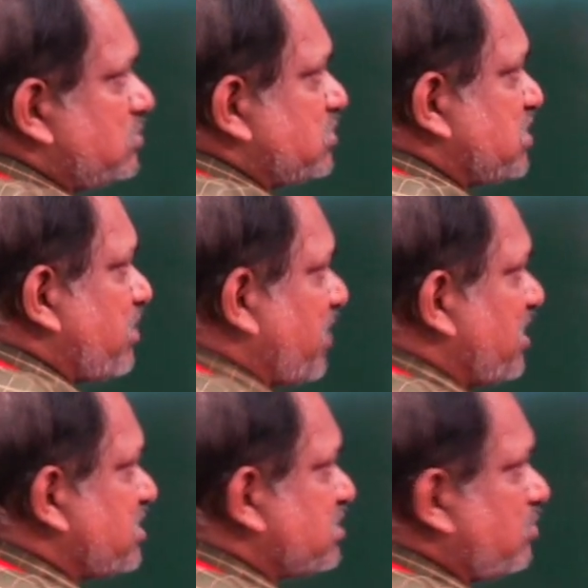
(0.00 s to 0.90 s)

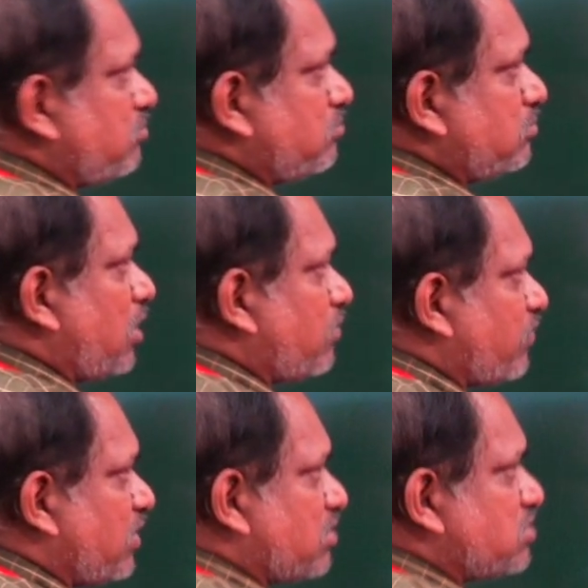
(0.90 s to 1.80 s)
separation or
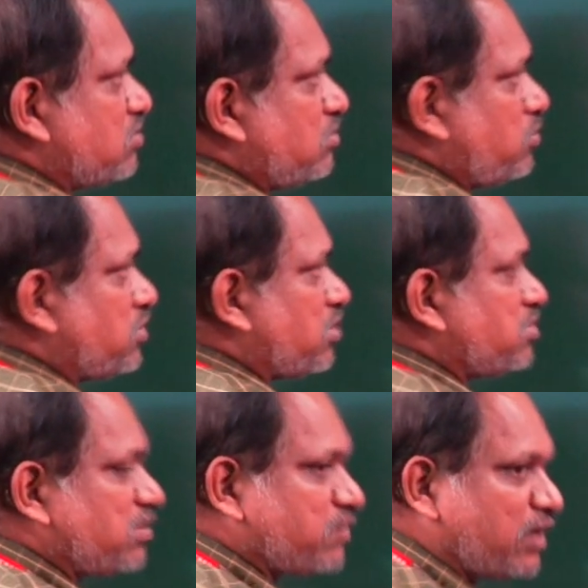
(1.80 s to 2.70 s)
filtration.
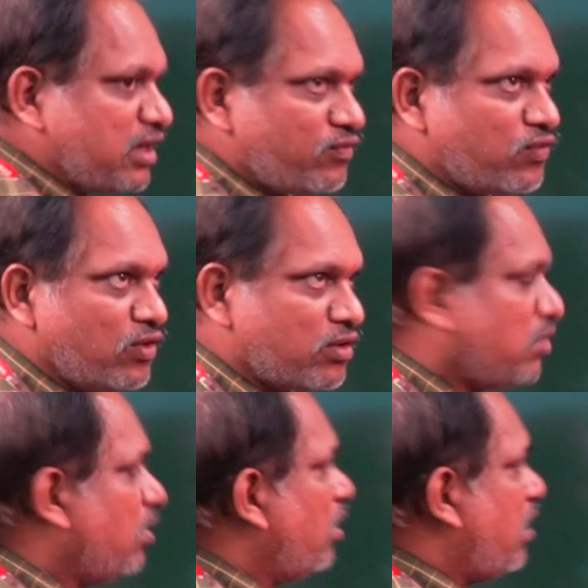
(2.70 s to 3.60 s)
2024,
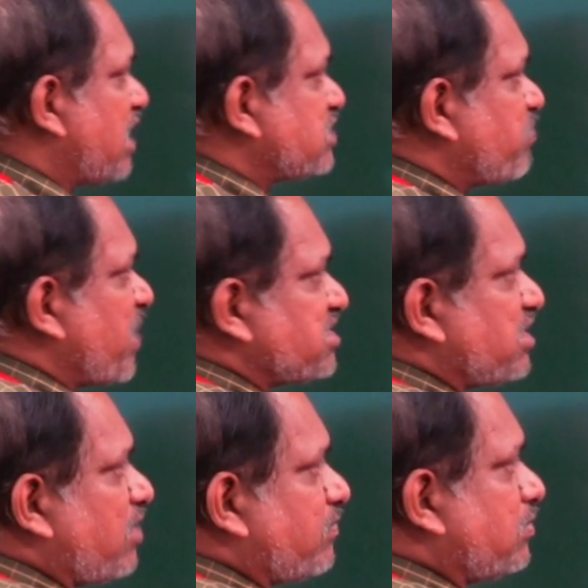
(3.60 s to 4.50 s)

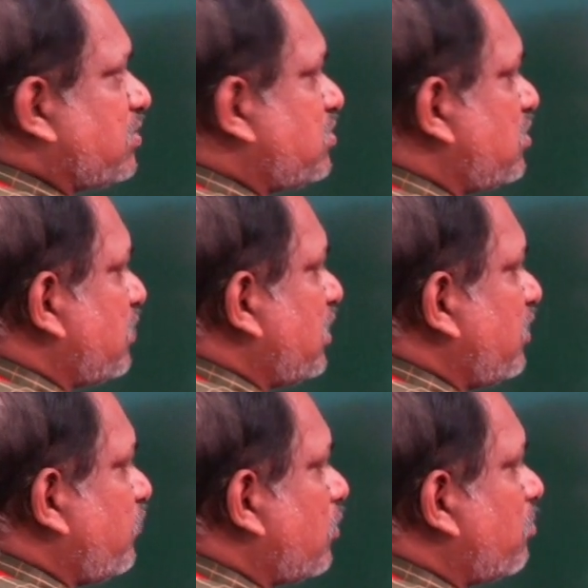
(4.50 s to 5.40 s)
expansion of
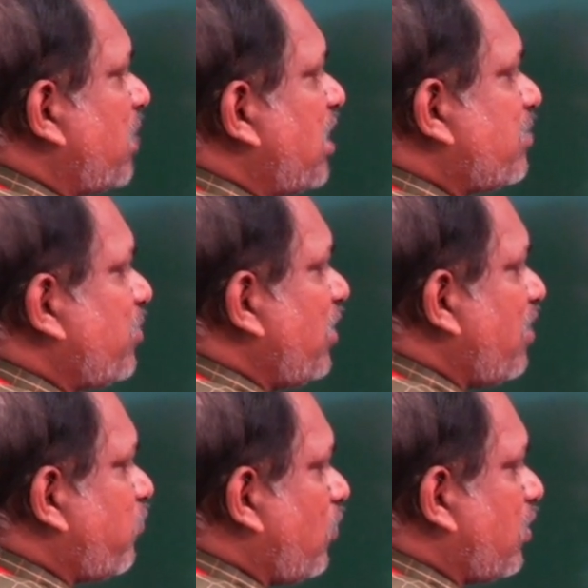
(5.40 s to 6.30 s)
2024, multiple
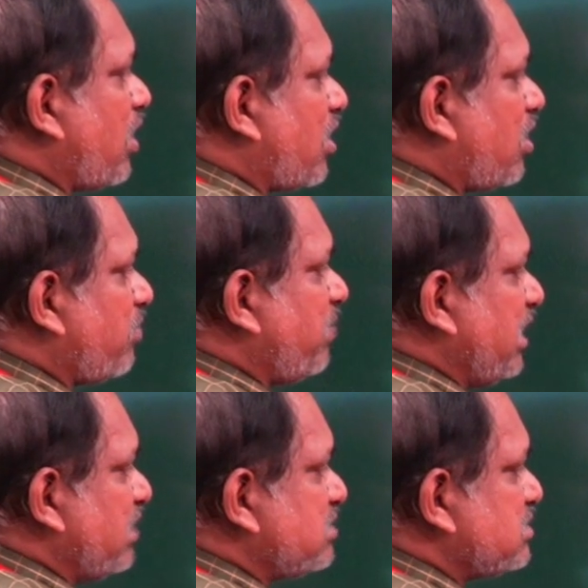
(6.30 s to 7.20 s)
of 400
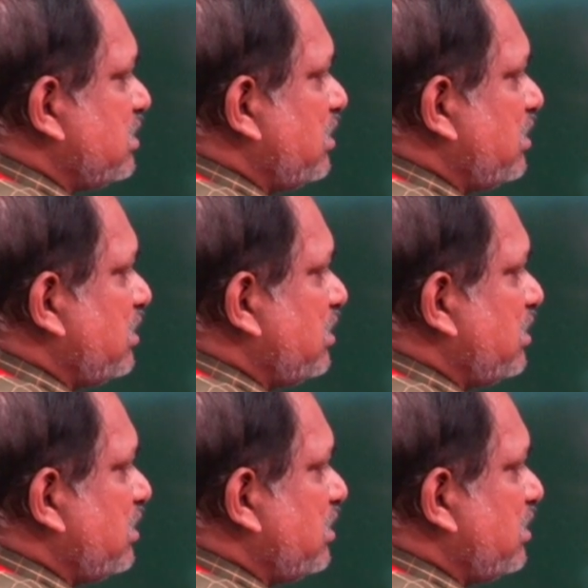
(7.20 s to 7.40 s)
means